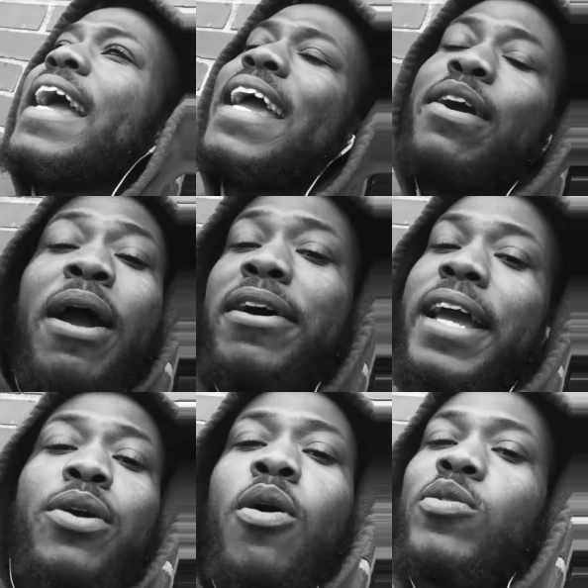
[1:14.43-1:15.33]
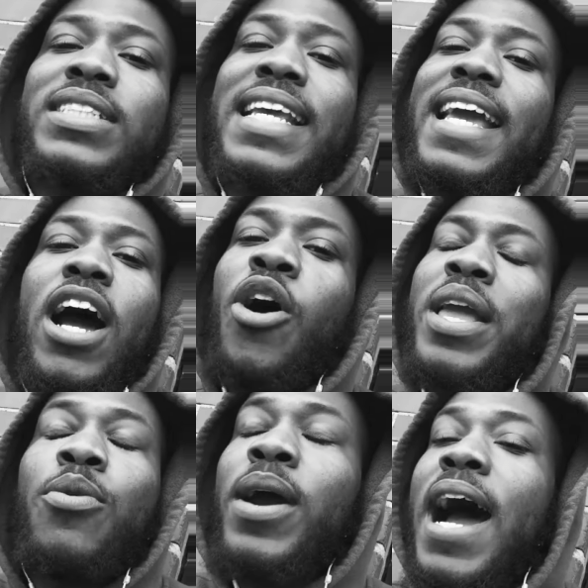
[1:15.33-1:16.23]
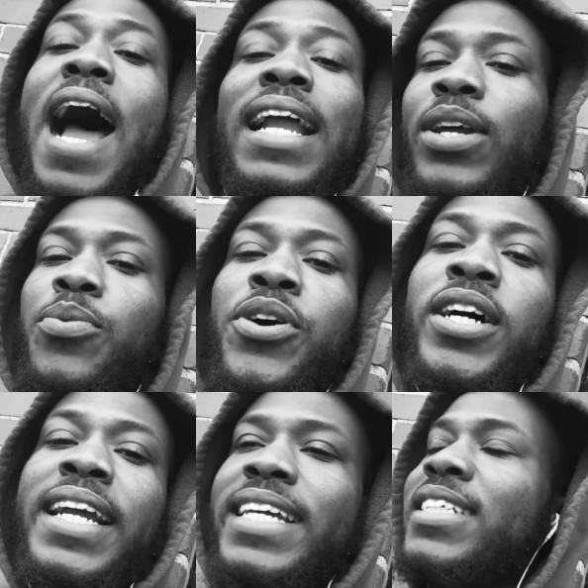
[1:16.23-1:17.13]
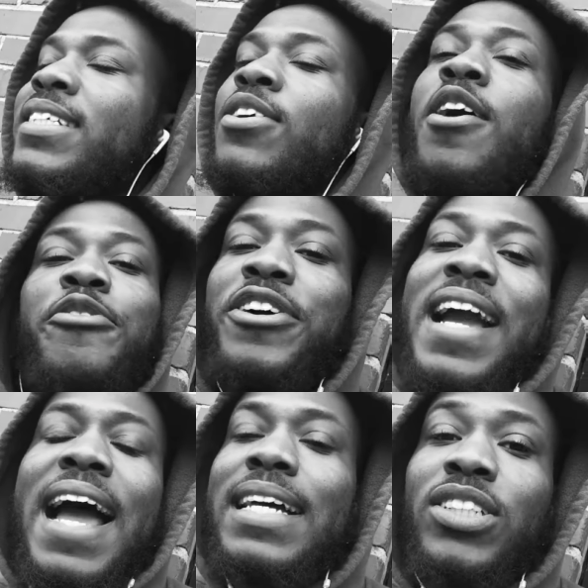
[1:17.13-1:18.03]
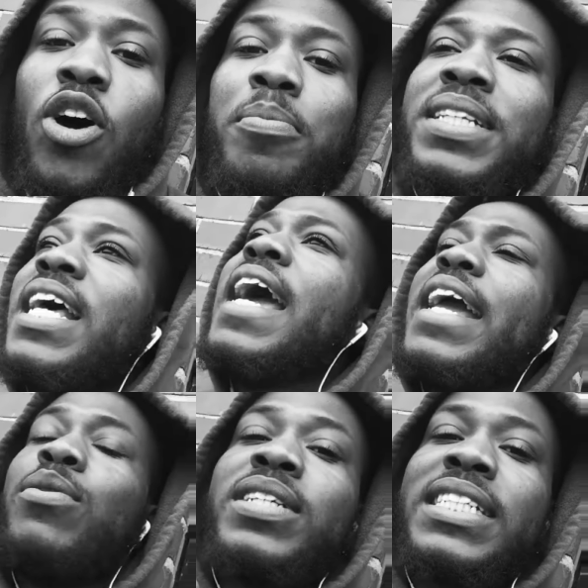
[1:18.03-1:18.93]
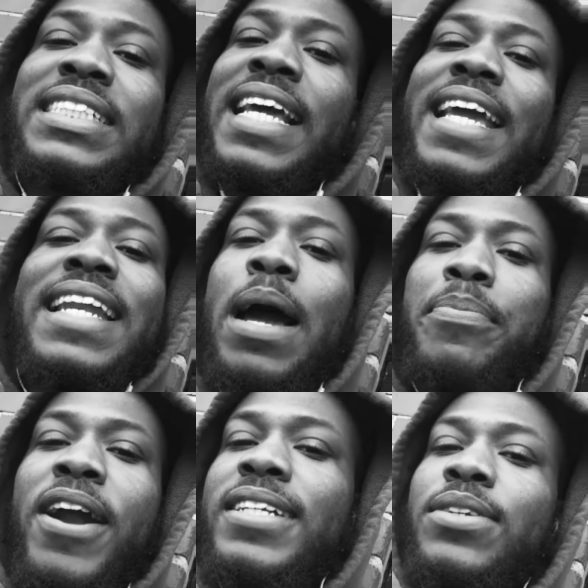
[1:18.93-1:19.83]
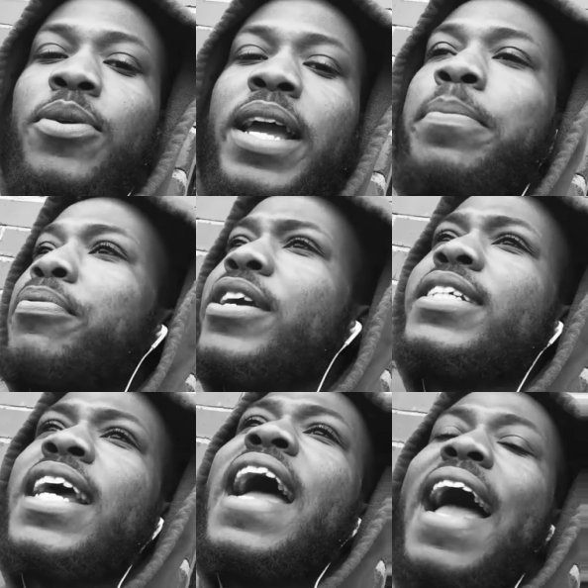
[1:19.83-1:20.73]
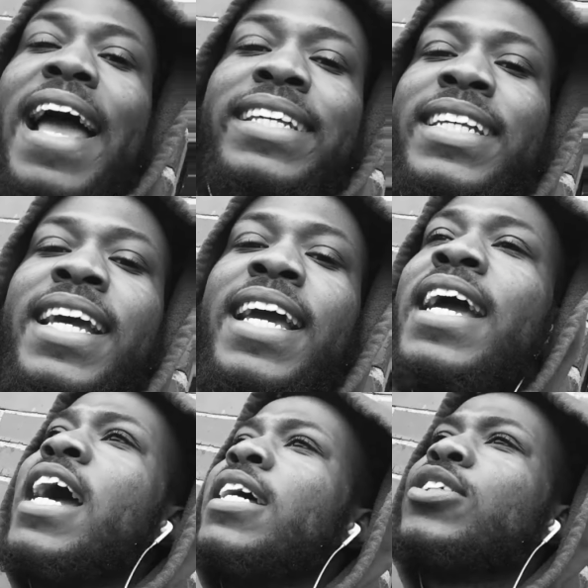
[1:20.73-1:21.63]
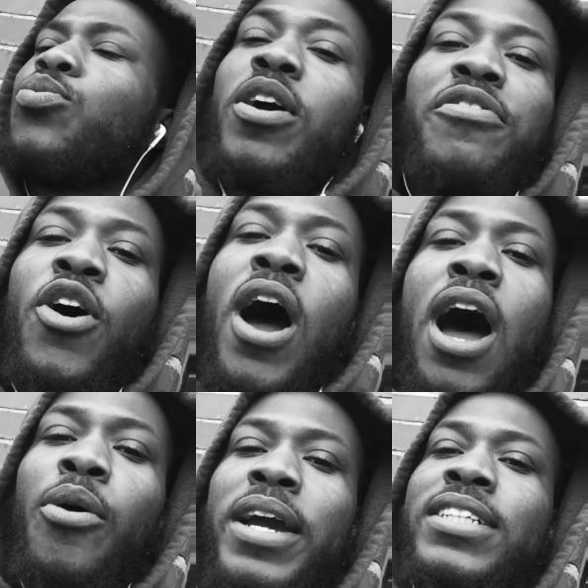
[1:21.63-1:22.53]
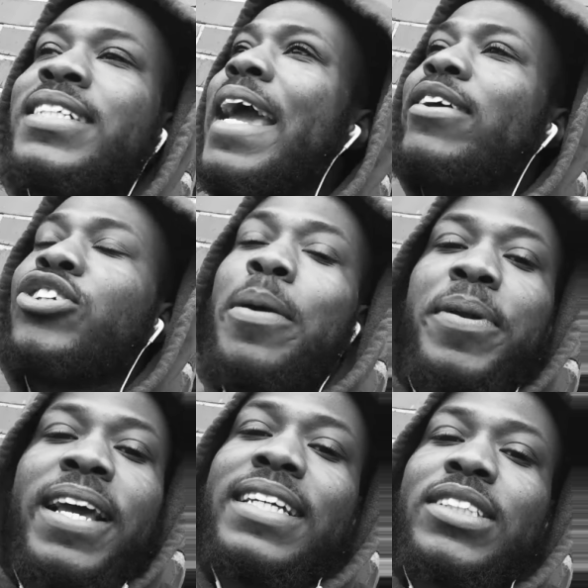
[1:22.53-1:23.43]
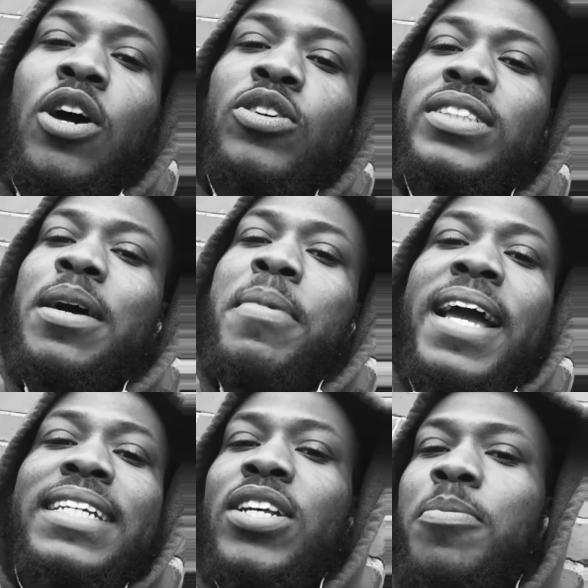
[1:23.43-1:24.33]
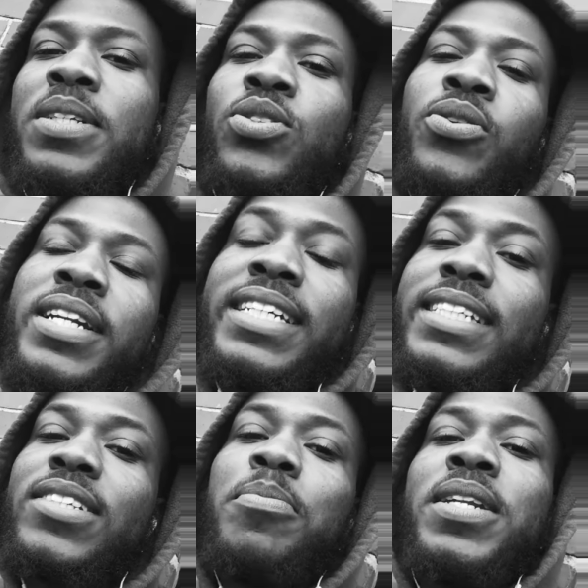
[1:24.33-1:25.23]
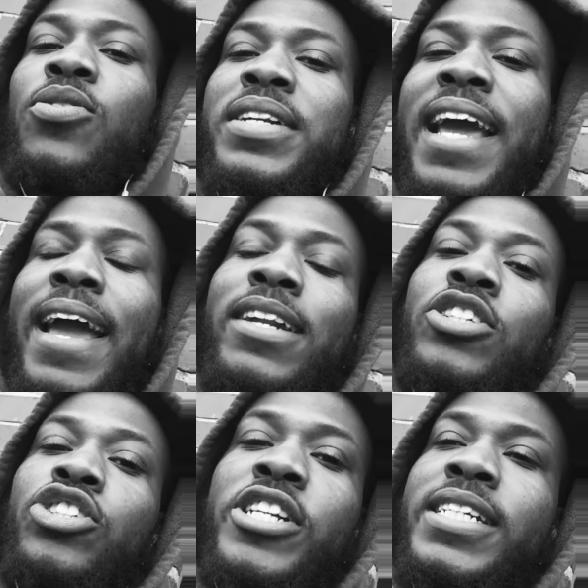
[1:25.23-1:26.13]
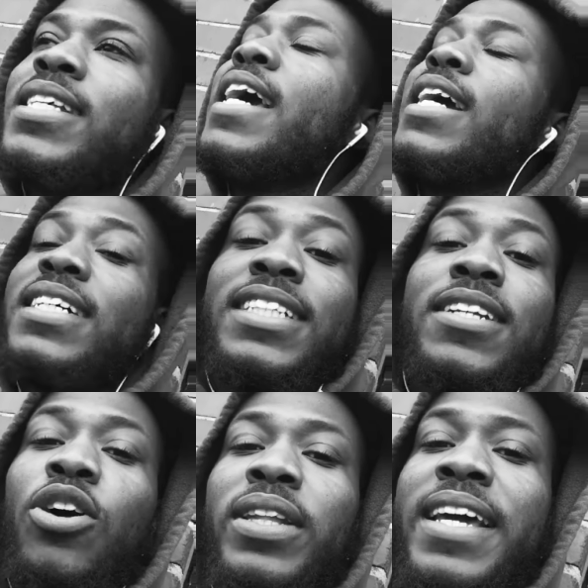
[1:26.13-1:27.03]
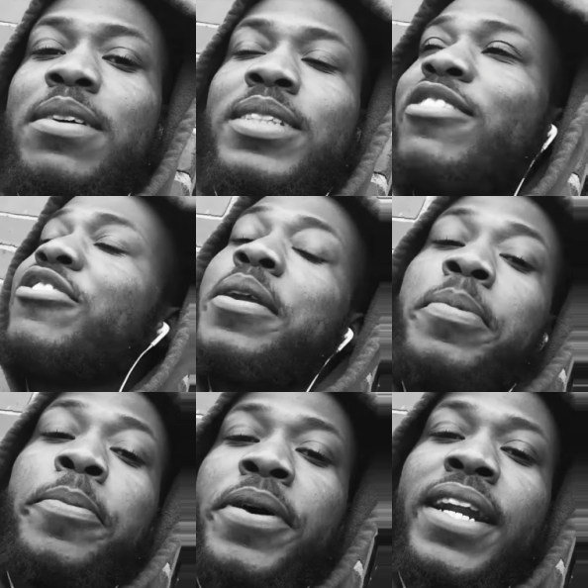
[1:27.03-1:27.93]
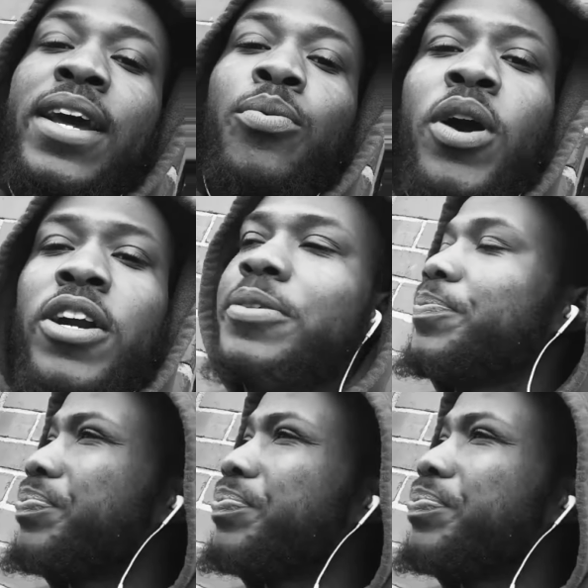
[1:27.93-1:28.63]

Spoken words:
He won't saying, oh, he went Hollywood and he just forgot his homies. He was just saying he not practicing what he preached, as in Swervo always name dropping in his songs, talking about his homies doing this, his homies doing that in the streets, because the No Limbs, they really be putting in work.